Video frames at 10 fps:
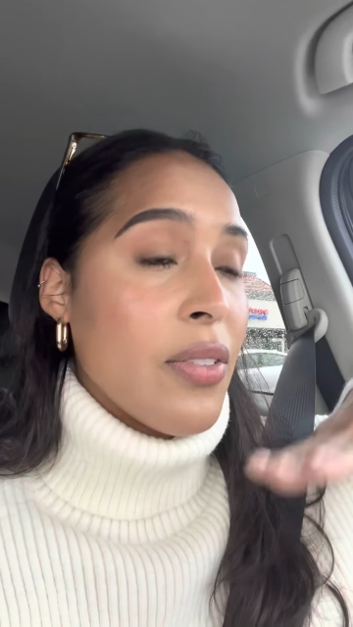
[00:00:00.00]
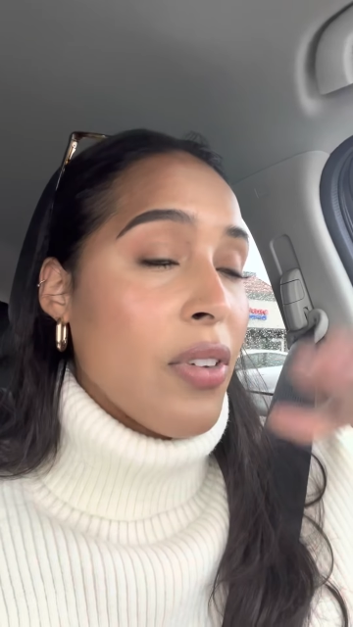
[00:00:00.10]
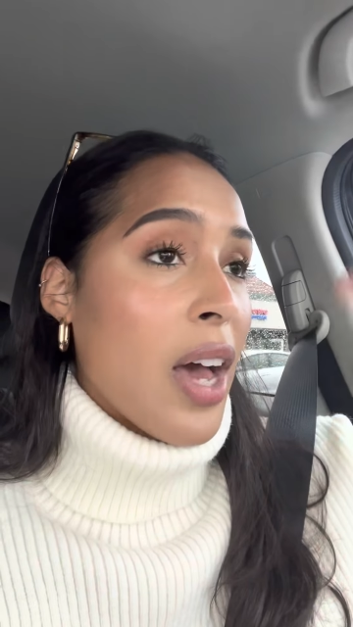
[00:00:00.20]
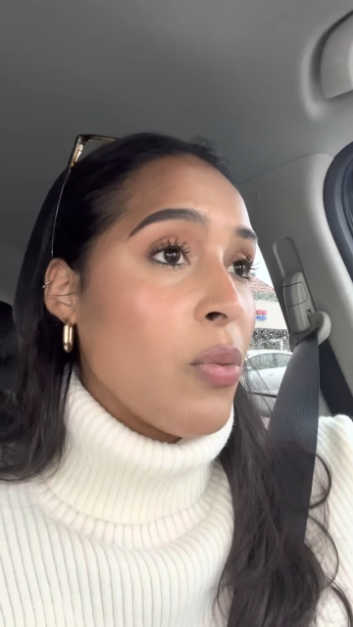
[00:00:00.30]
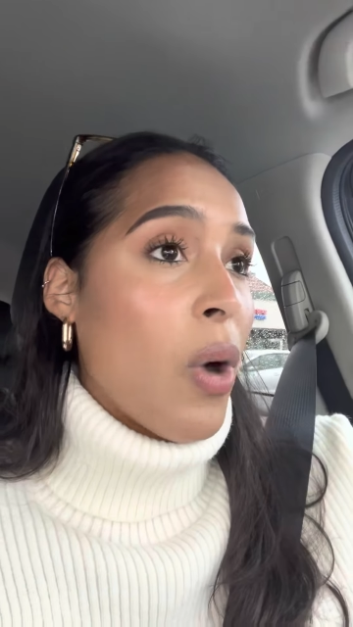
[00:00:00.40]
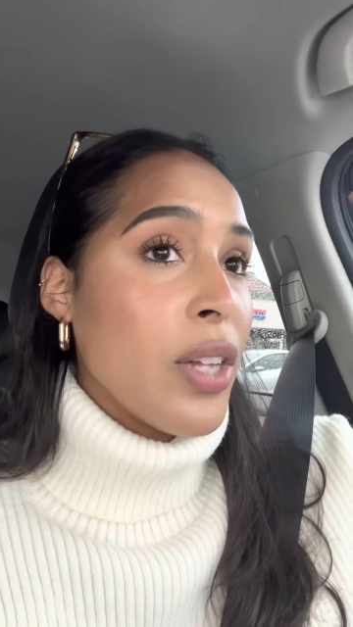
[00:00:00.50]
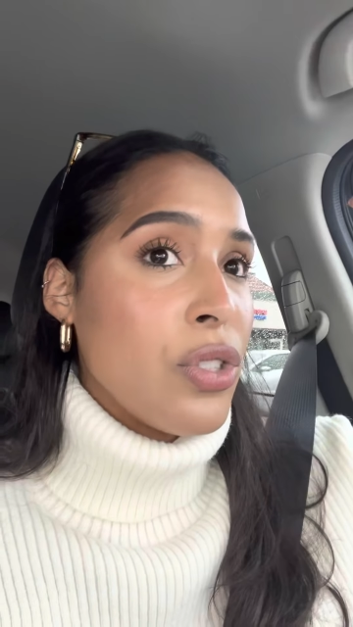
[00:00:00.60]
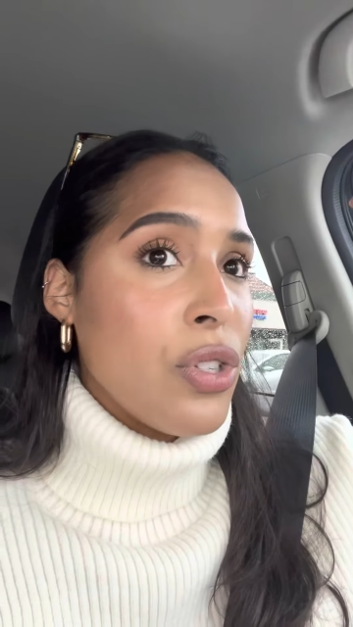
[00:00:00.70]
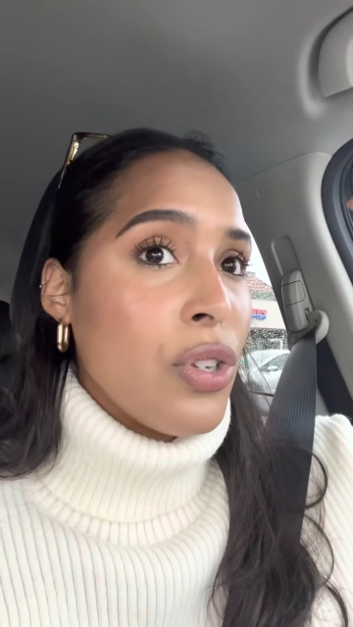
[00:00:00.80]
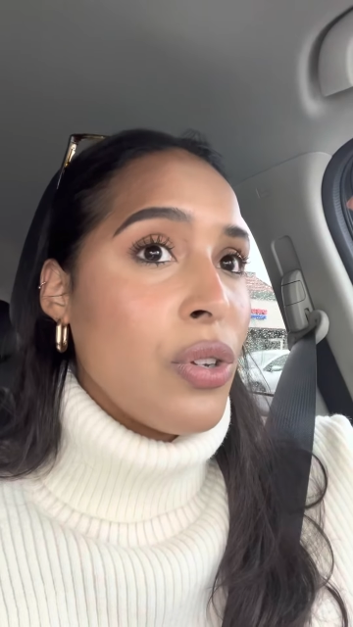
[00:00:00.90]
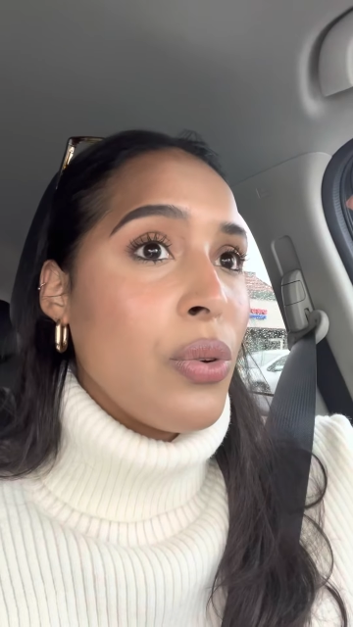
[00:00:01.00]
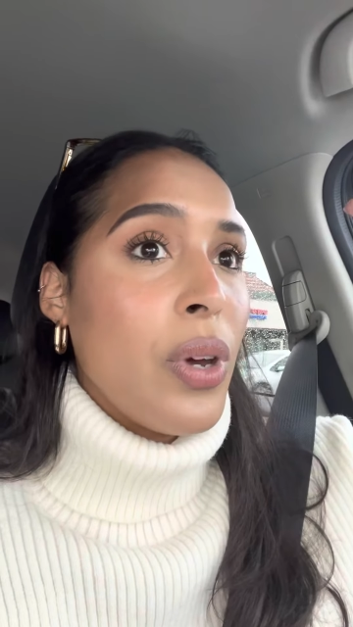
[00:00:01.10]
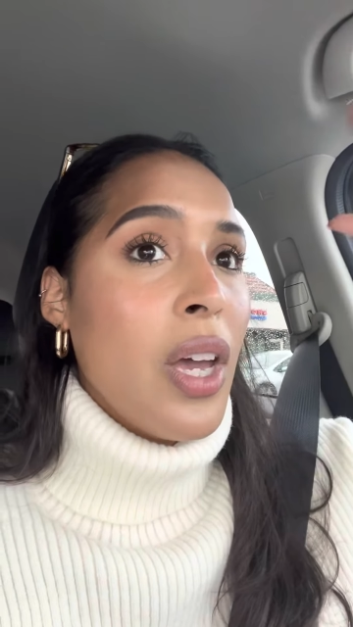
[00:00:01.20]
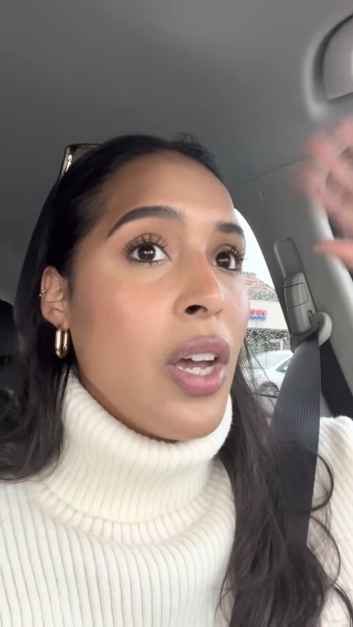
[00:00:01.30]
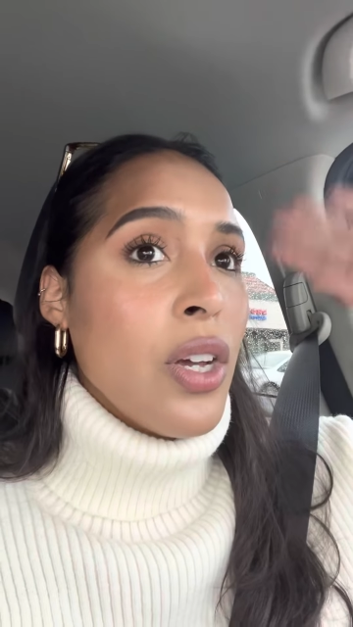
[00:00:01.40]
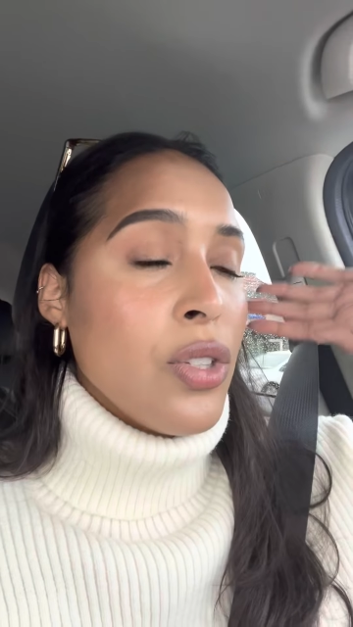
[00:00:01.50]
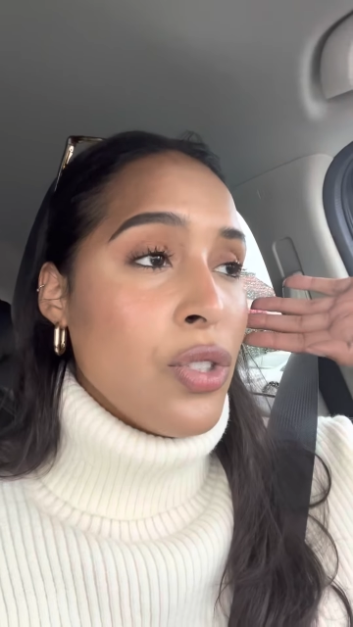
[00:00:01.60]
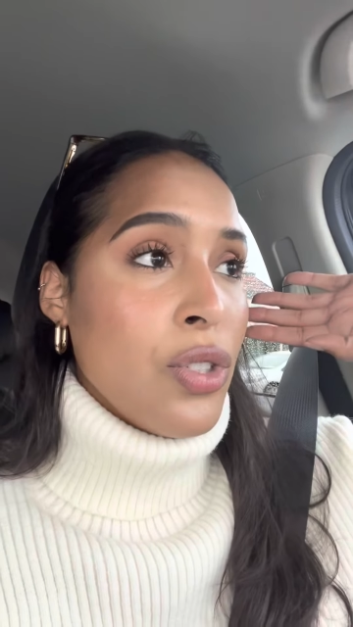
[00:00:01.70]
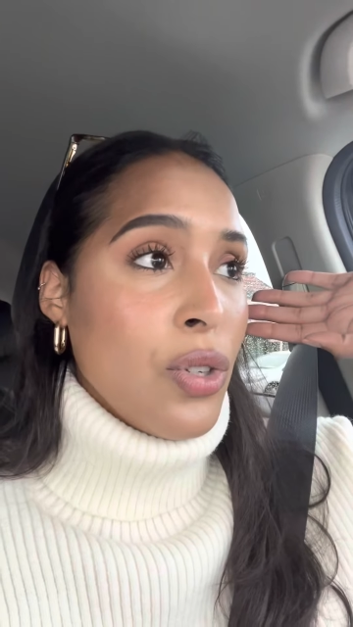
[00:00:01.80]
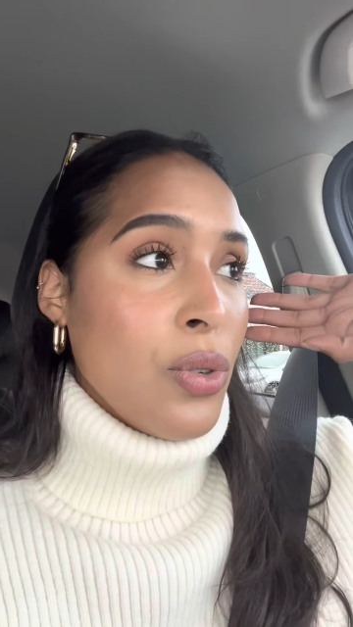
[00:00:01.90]
If God wants you
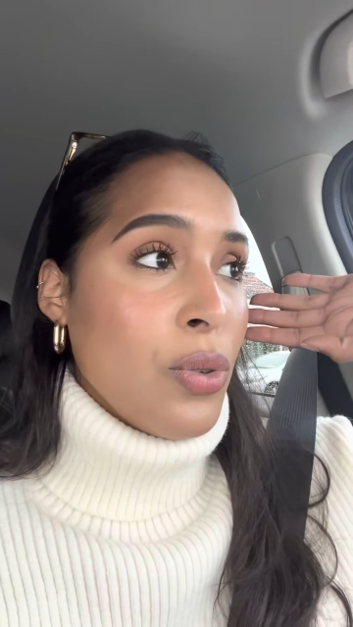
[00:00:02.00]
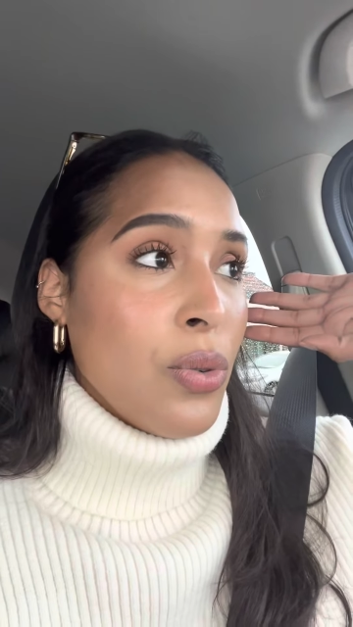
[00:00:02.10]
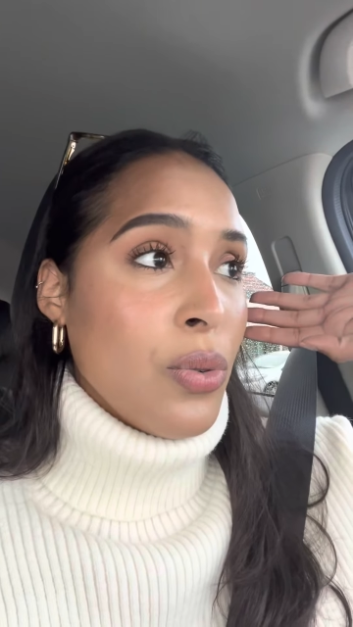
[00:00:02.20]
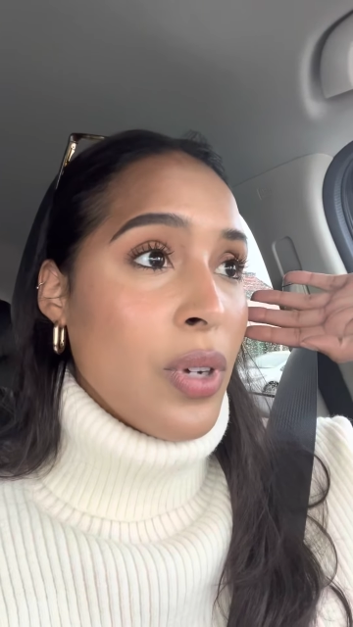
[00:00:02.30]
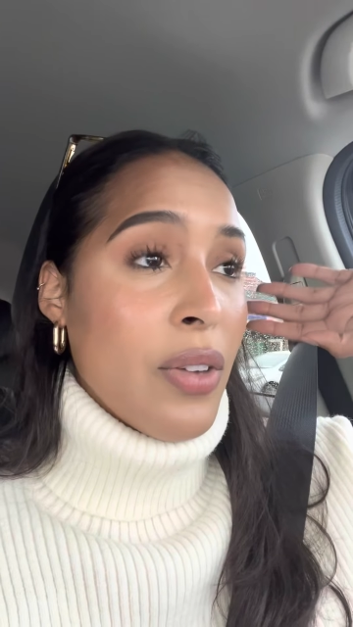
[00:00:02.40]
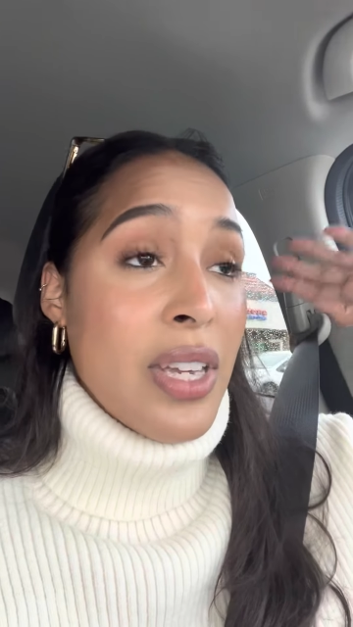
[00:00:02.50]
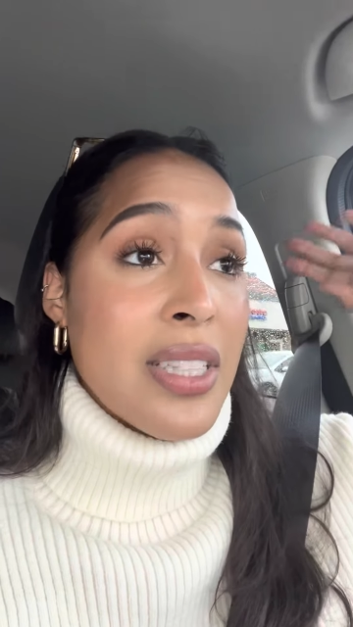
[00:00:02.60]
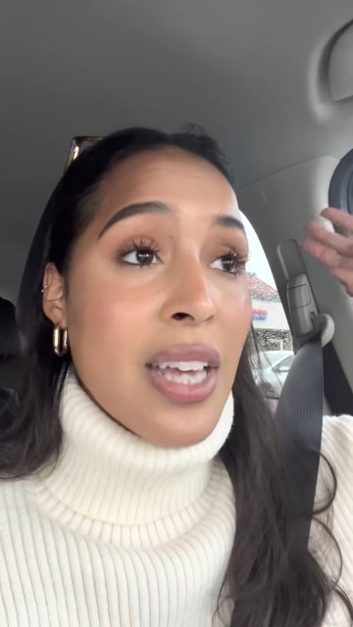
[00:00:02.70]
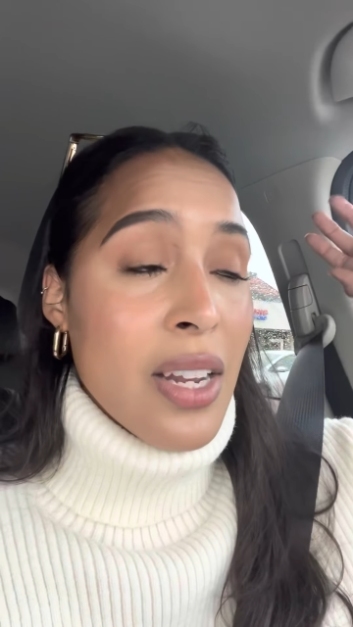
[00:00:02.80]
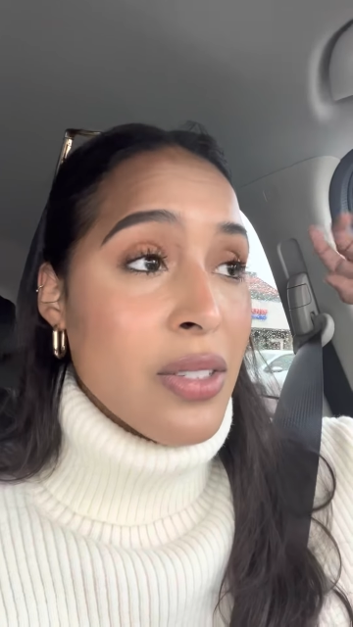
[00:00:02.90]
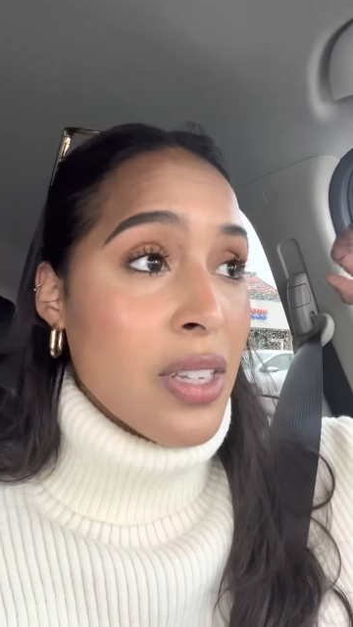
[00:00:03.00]
to if he said he's